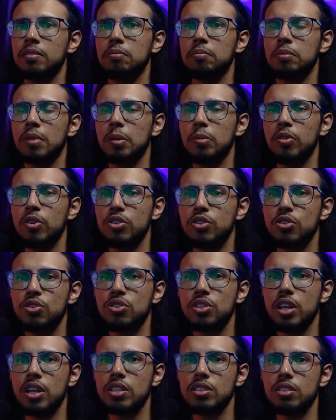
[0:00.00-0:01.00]
Maybe we should
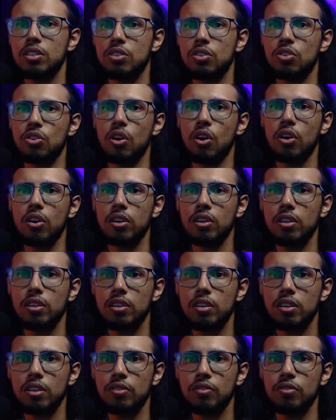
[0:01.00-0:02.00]
change the
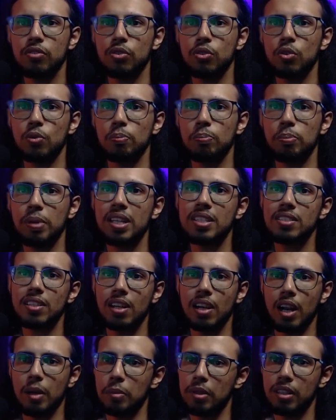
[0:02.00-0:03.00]
drawer to
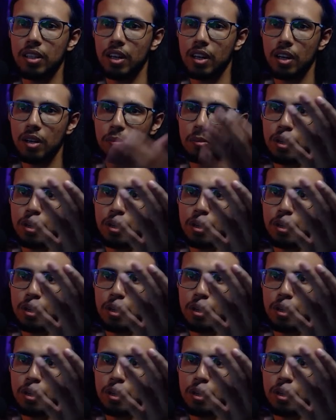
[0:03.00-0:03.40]
pixel. I mean, there are a